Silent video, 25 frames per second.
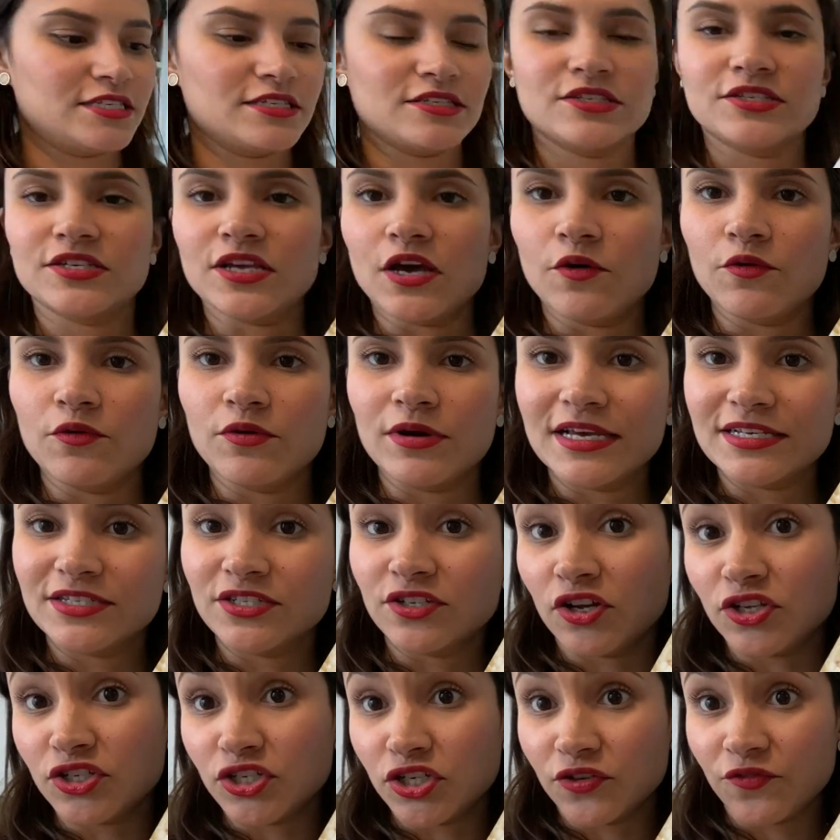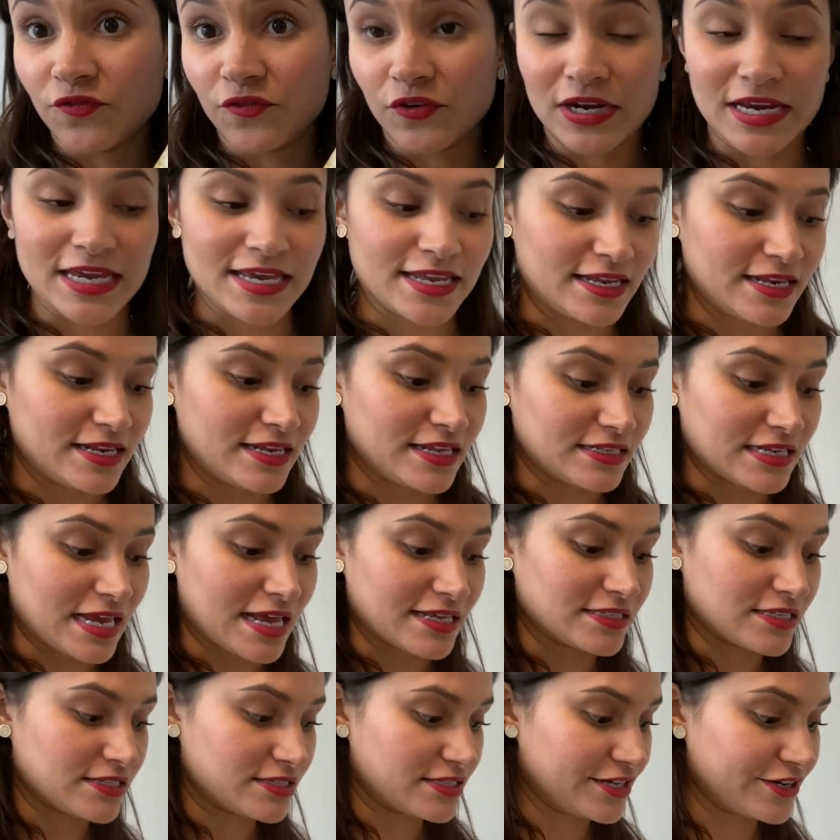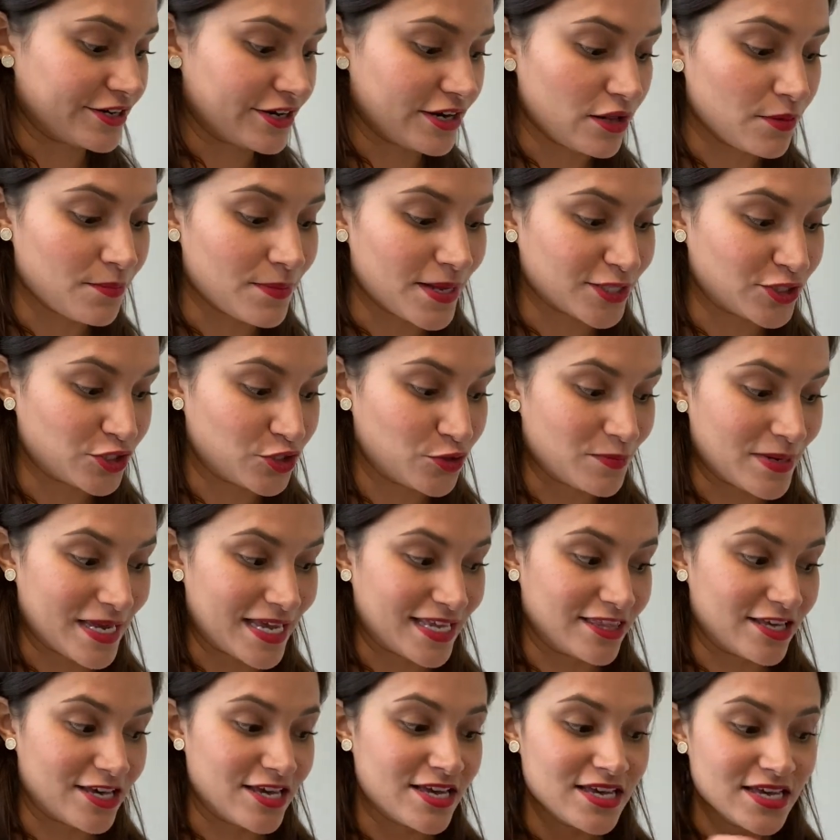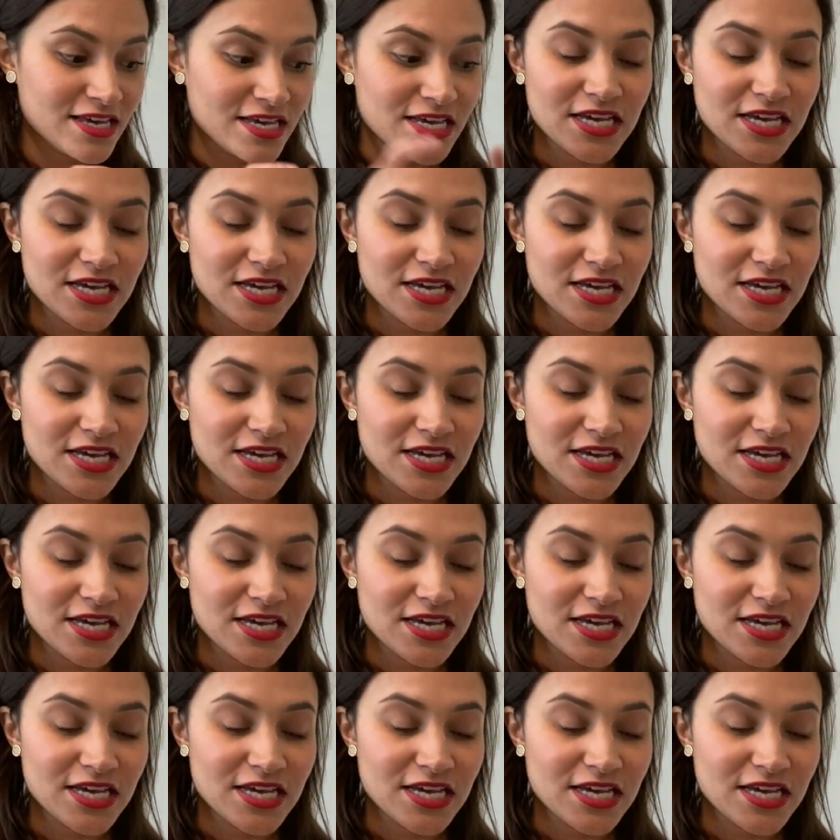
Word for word: So it's not just for eating it as a cereal, but to make the